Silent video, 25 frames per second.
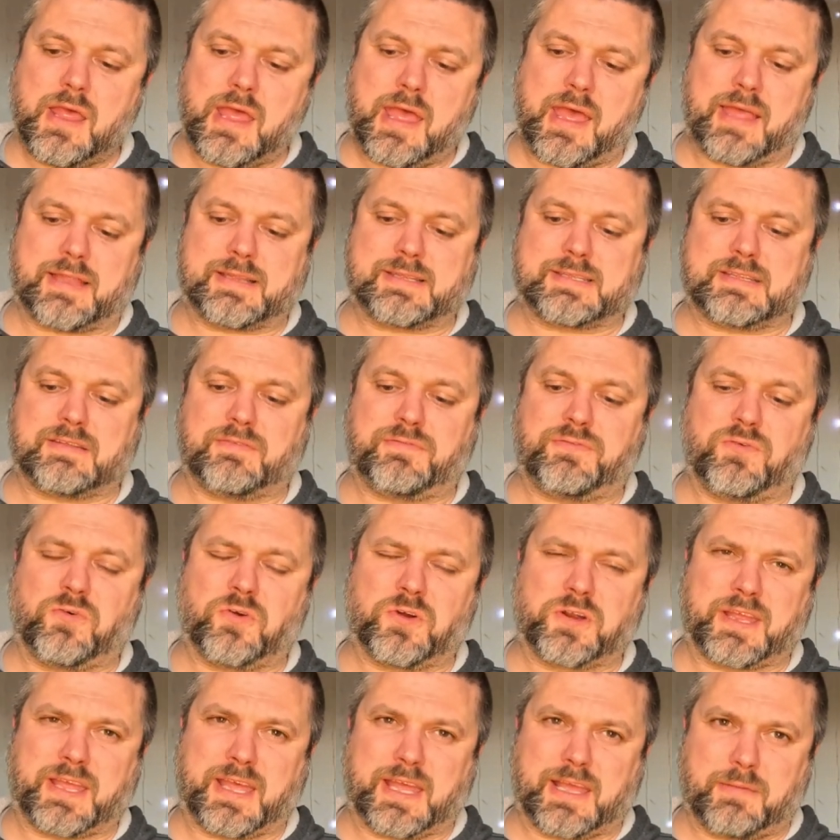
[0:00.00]
It's the
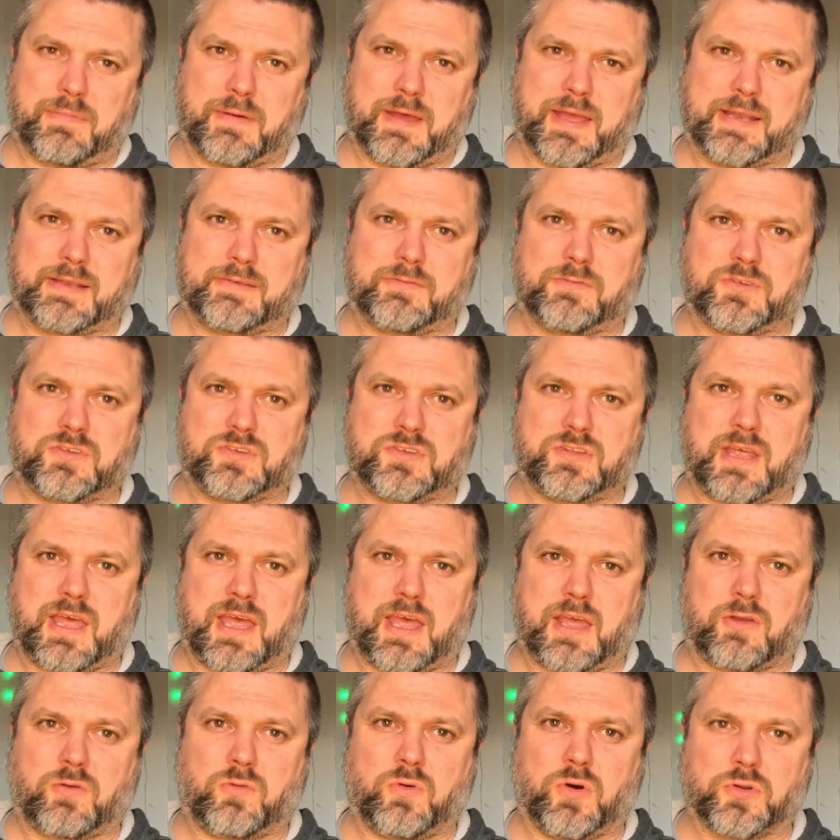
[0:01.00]
4
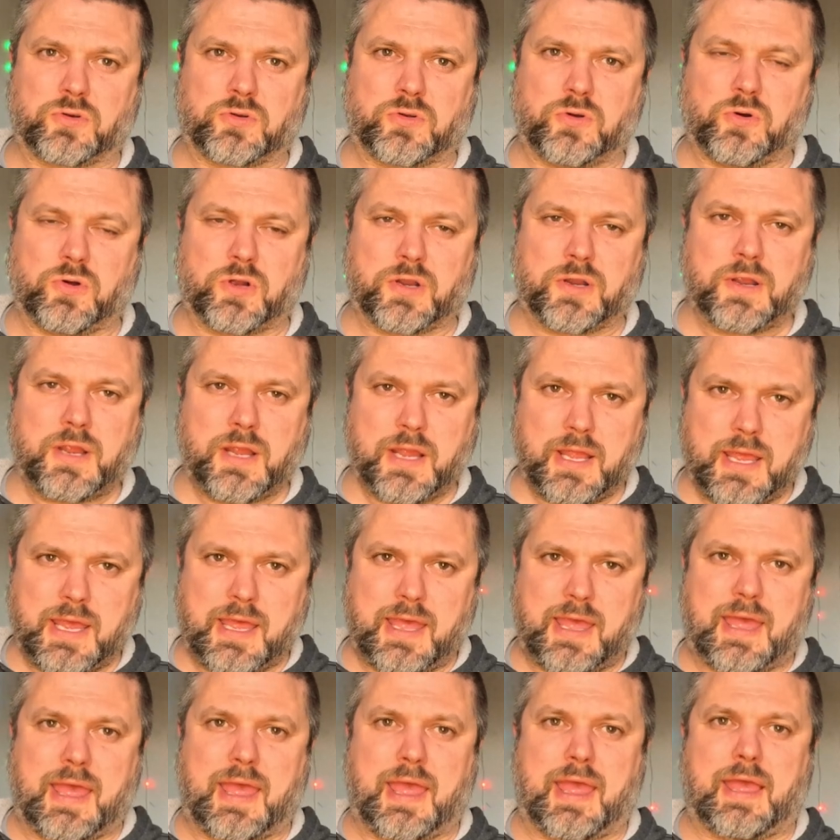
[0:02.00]
gigabyte quad core,
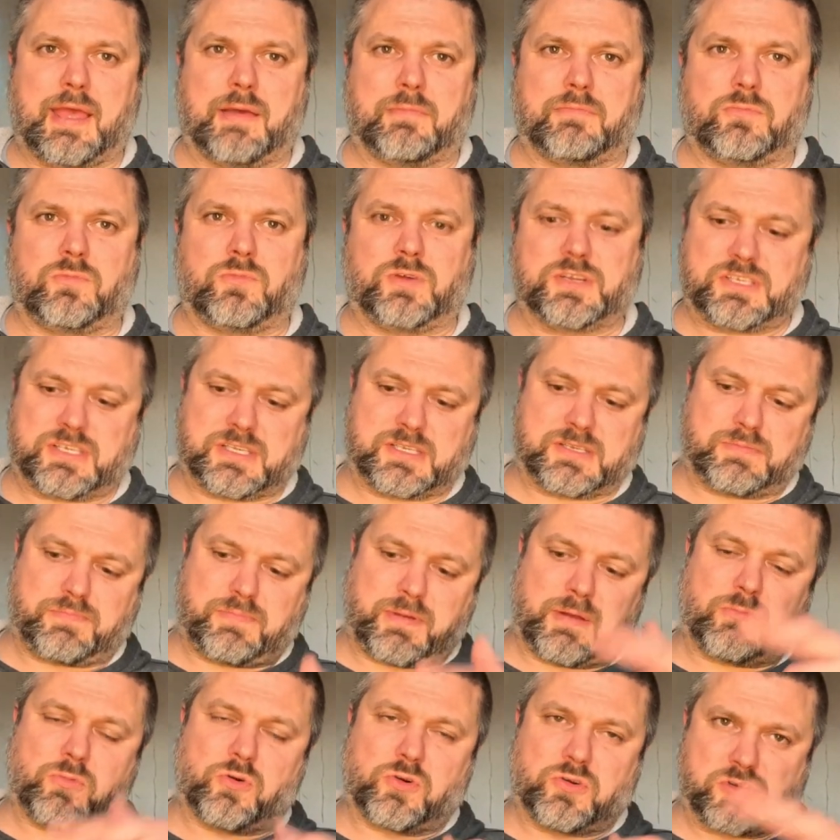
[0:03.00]
which is a
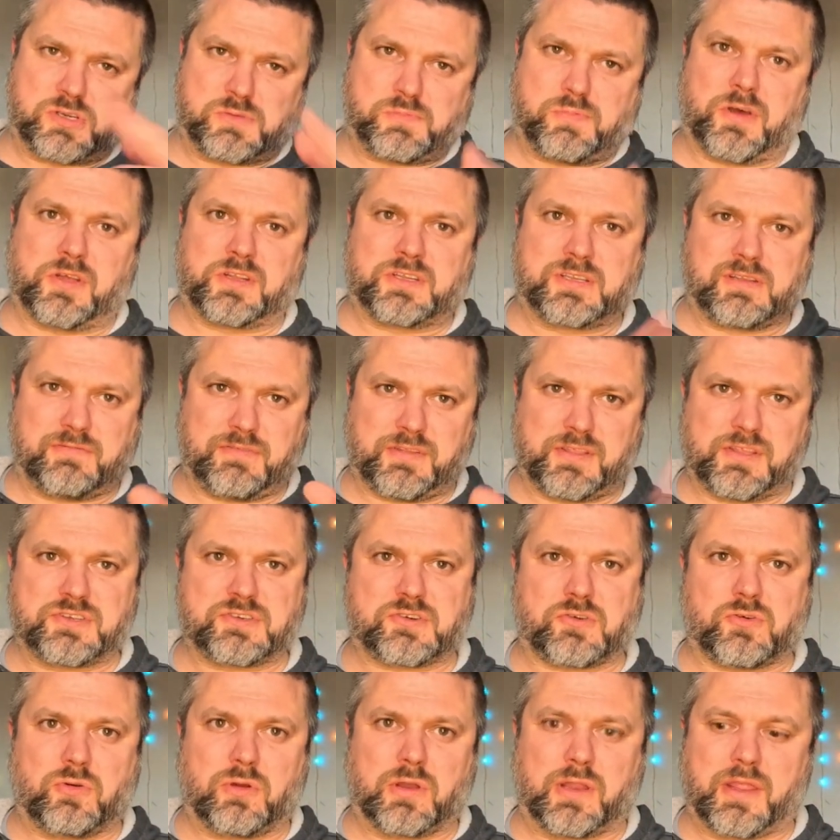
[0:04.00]
bit more responsive on the
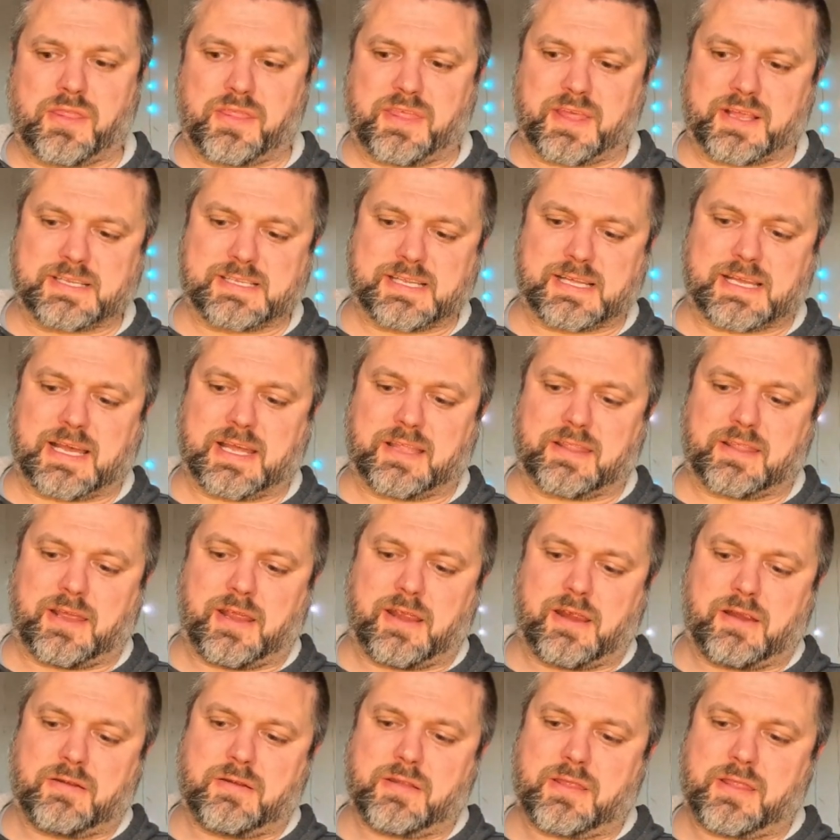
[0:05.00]
scroll and things like that
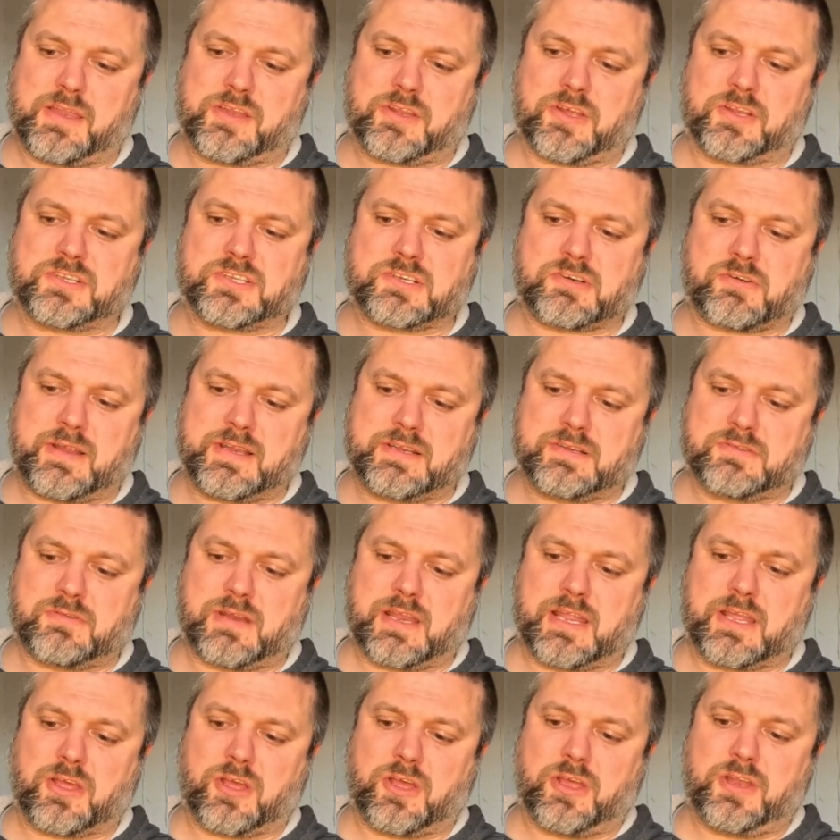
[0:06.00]
there. The touchscreen's
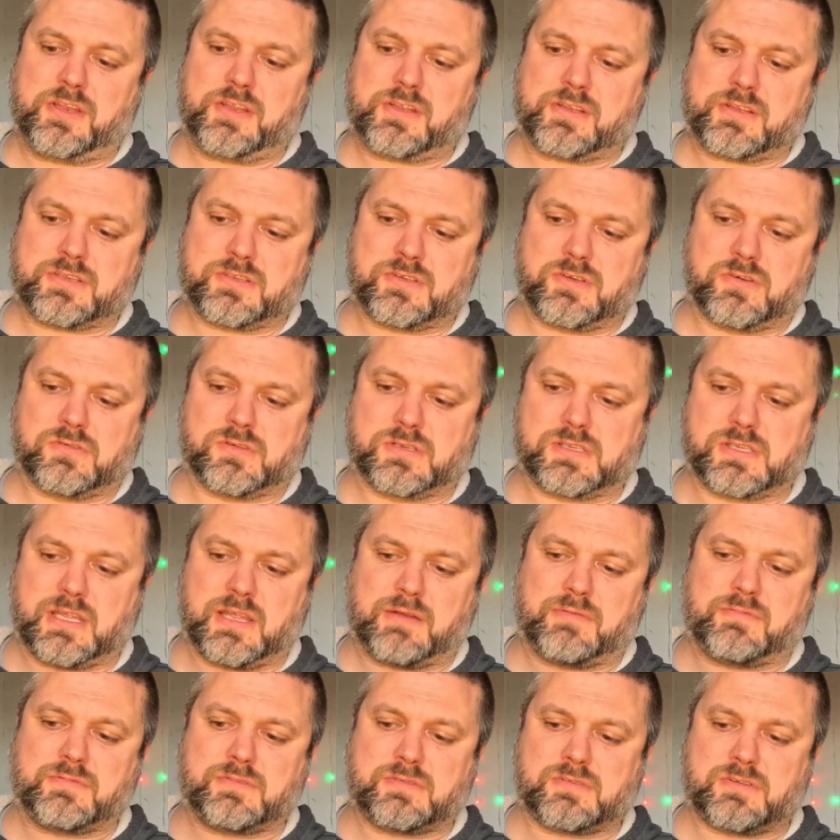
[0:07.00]
really good, so it's
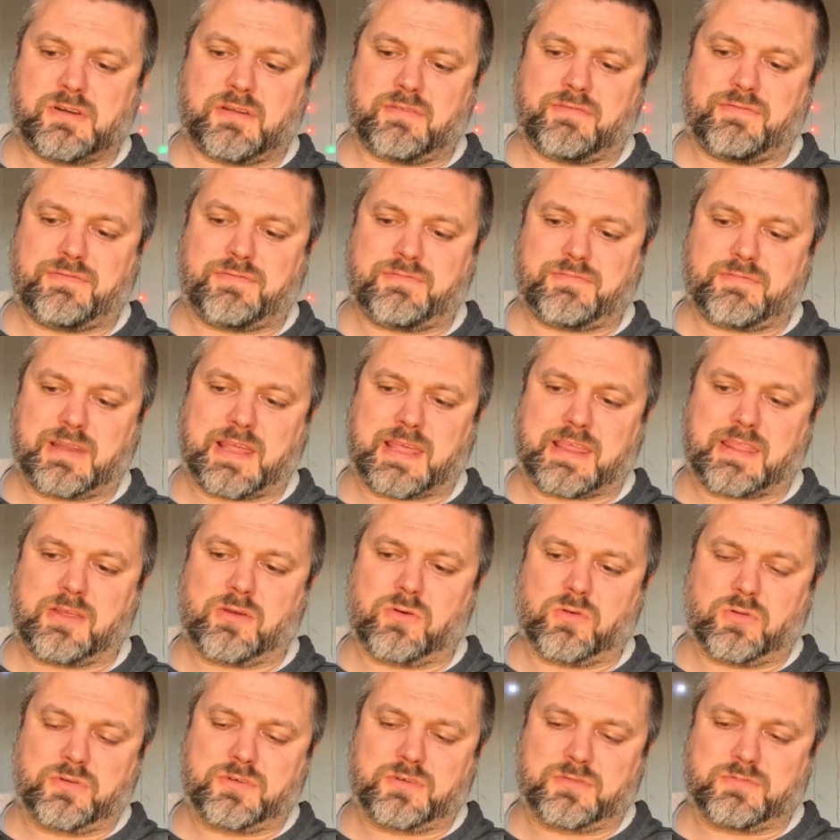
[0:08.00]
not sort of like the
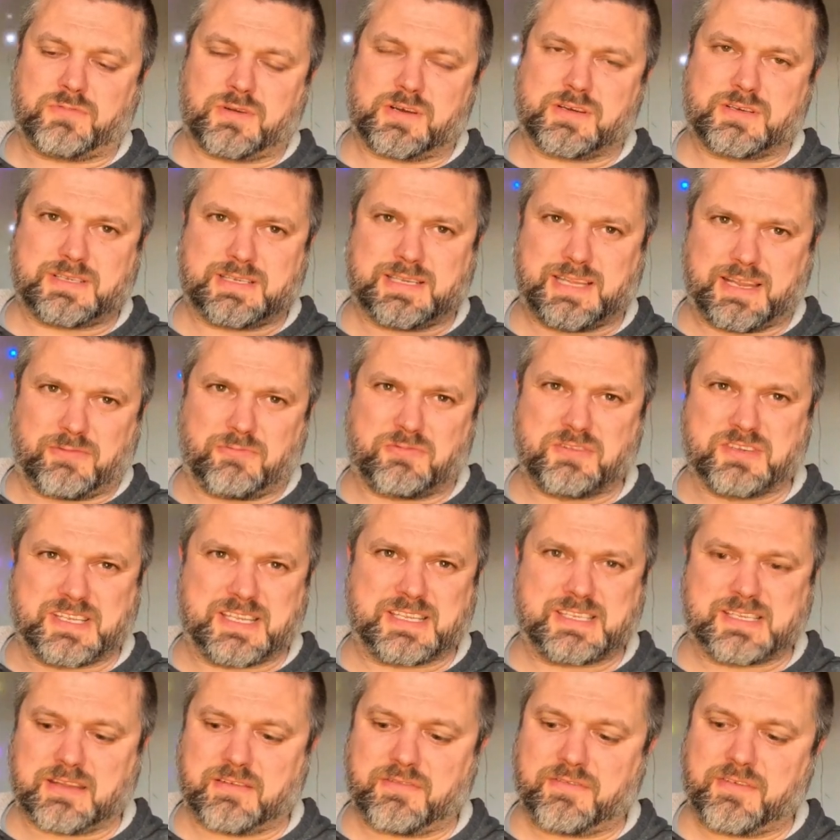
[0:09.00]
older where it's like
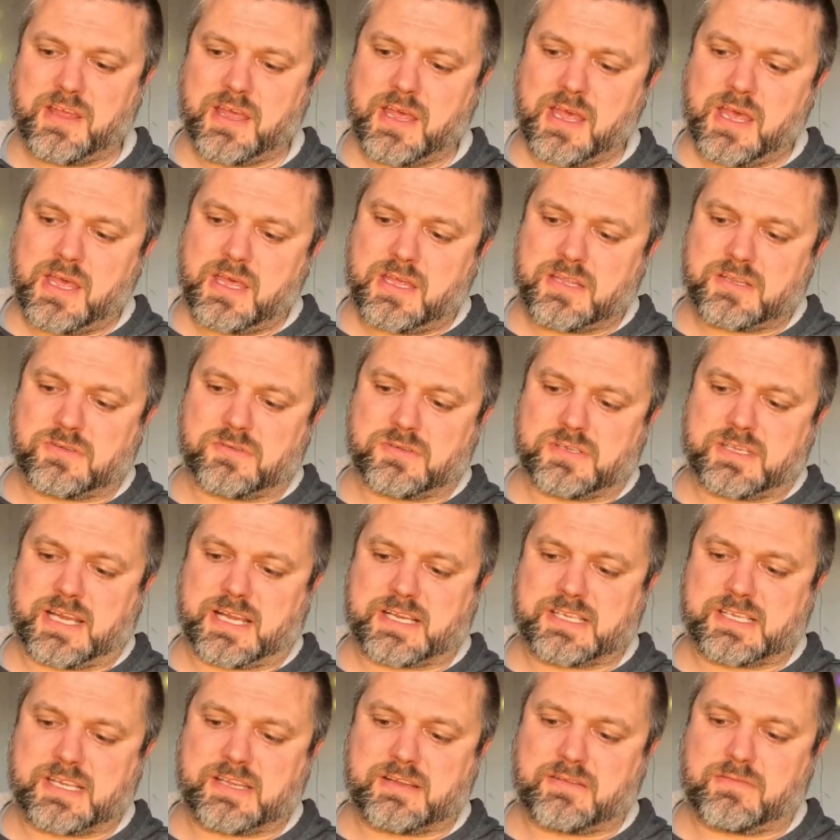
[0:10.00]
resistive, so it's
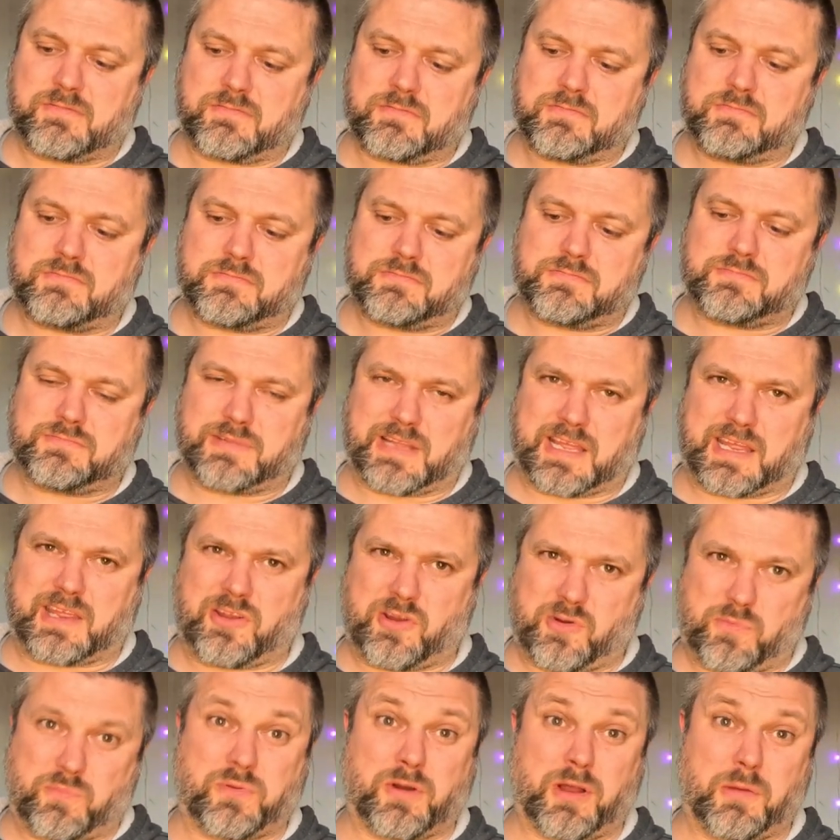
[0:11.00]
actually like
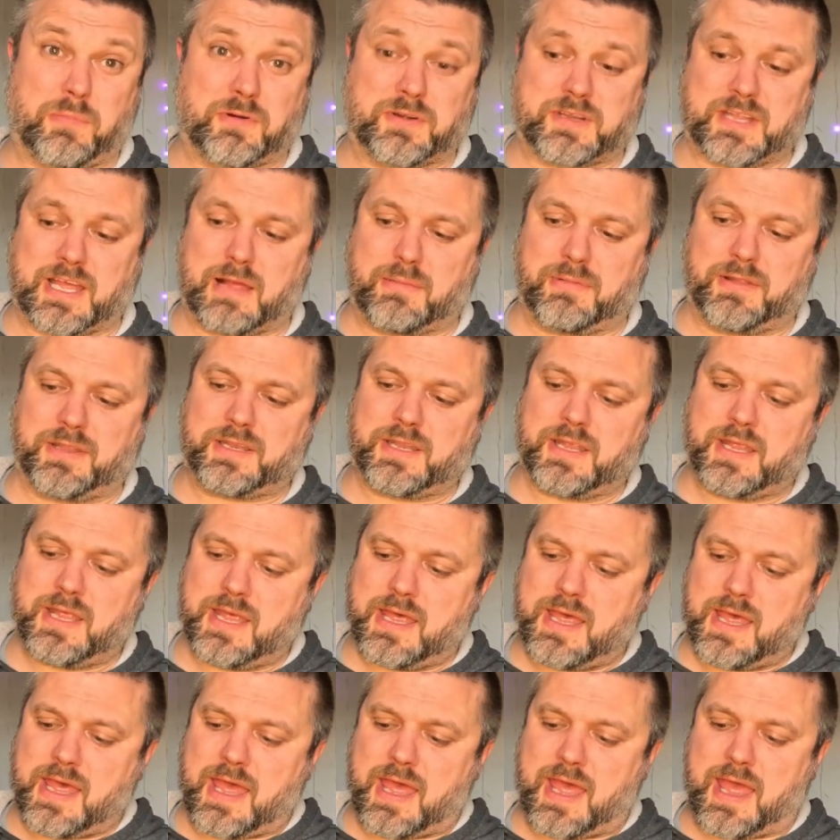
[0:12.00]
your proper tablet.
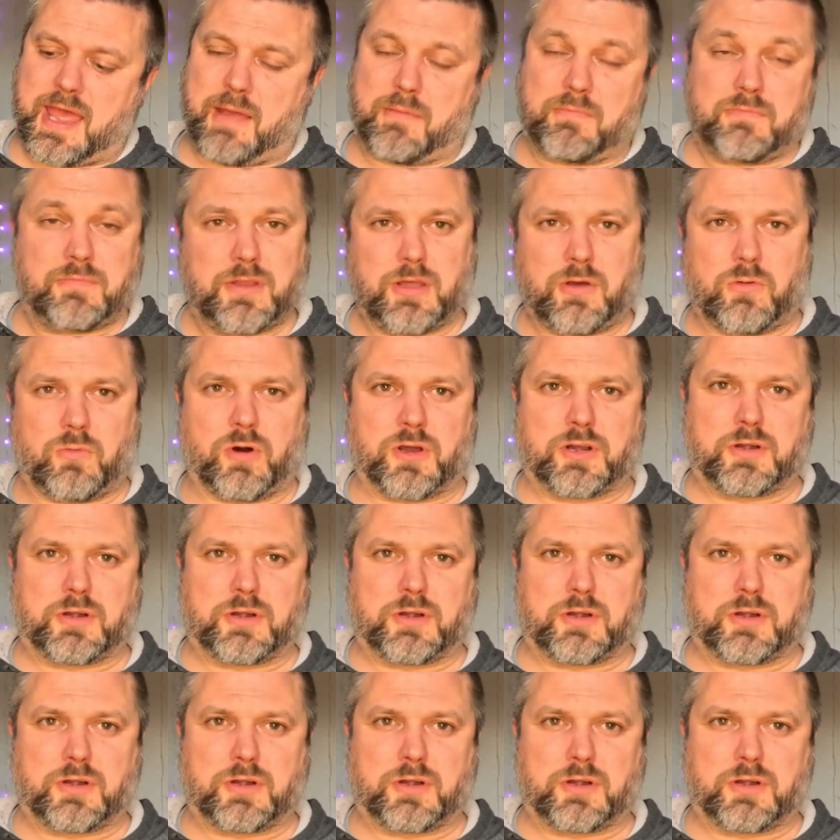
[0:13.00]
Not